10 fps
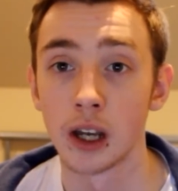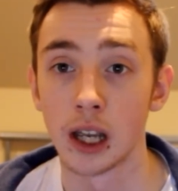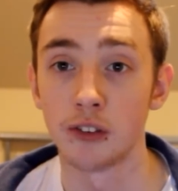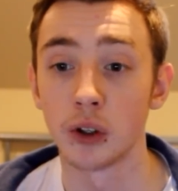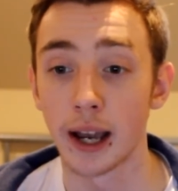
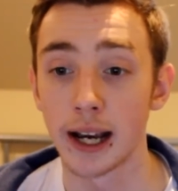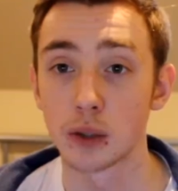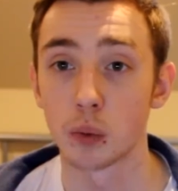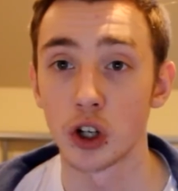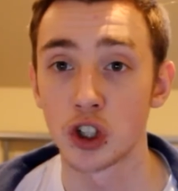If you
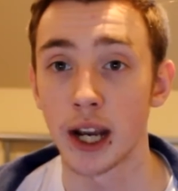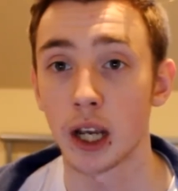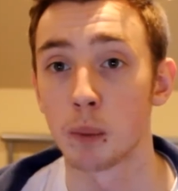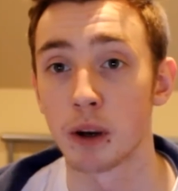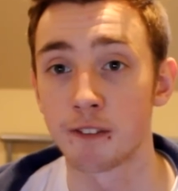guys want to check
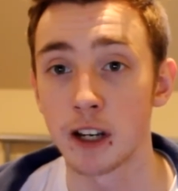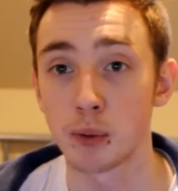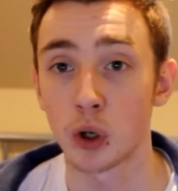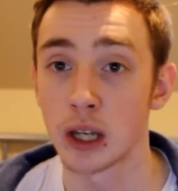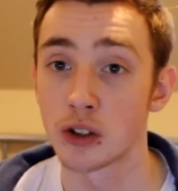out my
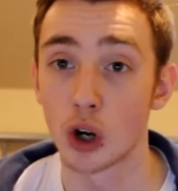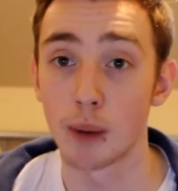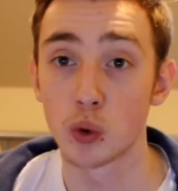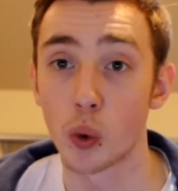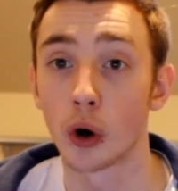Facebook,
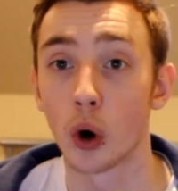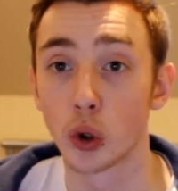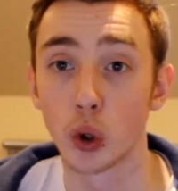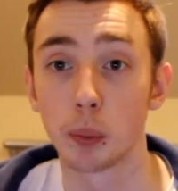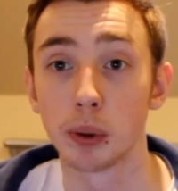Instagram, Twitter, or
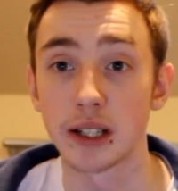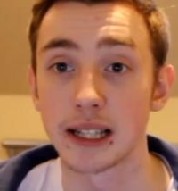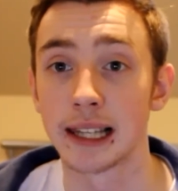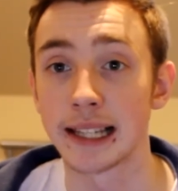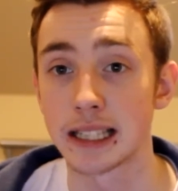Google+,
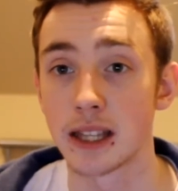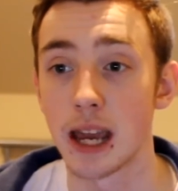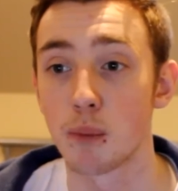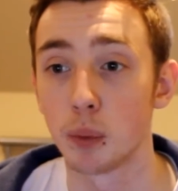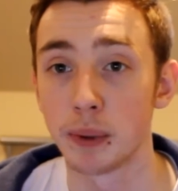links to
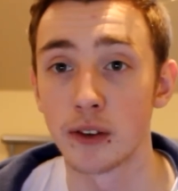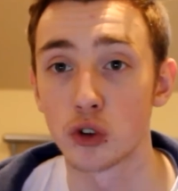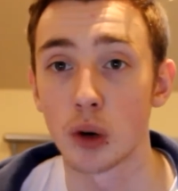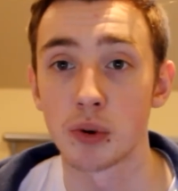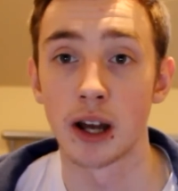them will be in the
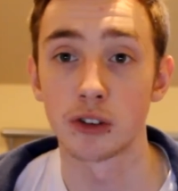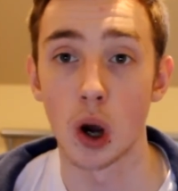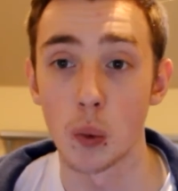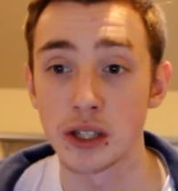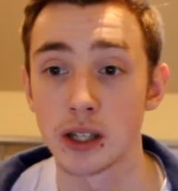description as
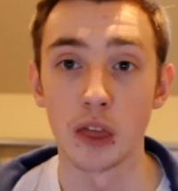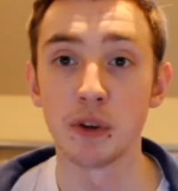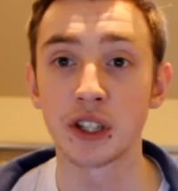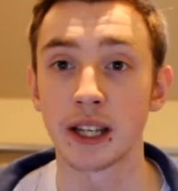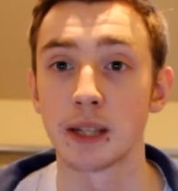always. The
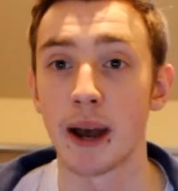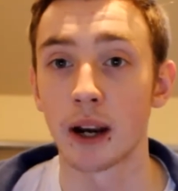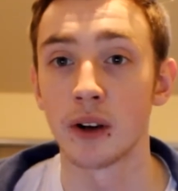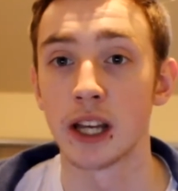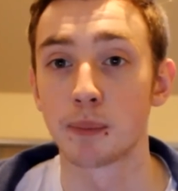music in the
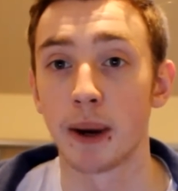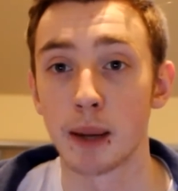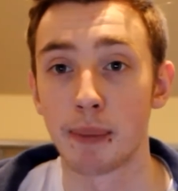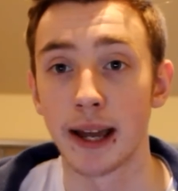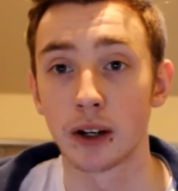background is by
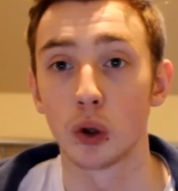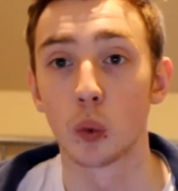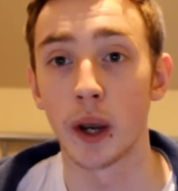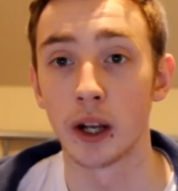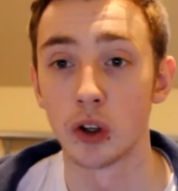a band called
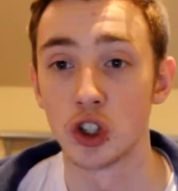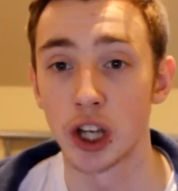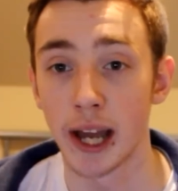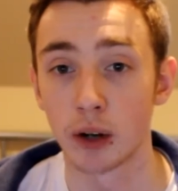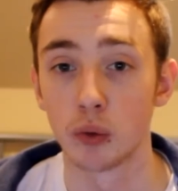Waiting on
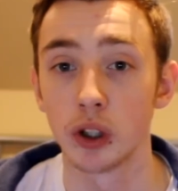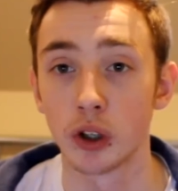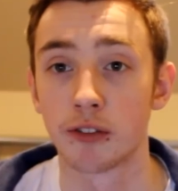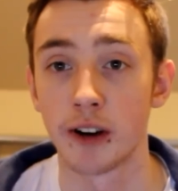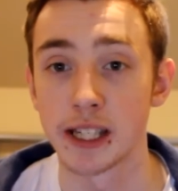Jack, really
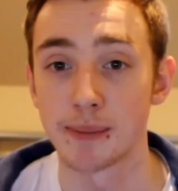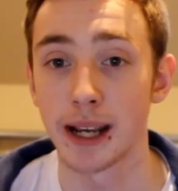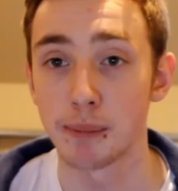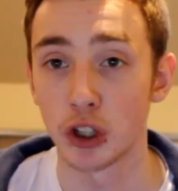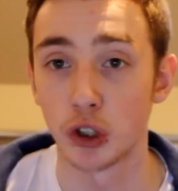good friends of
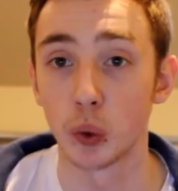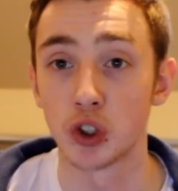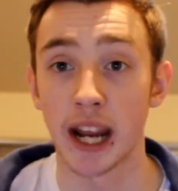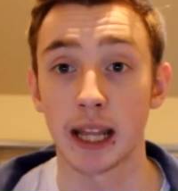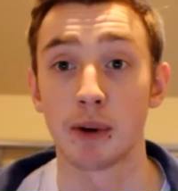mine, make sure you go
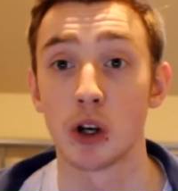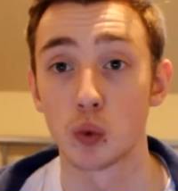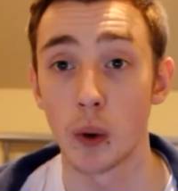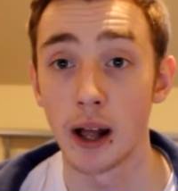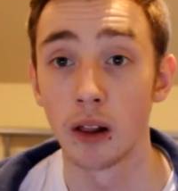check them out
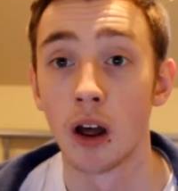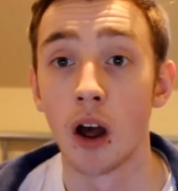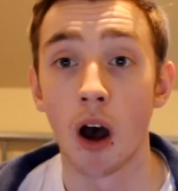as well.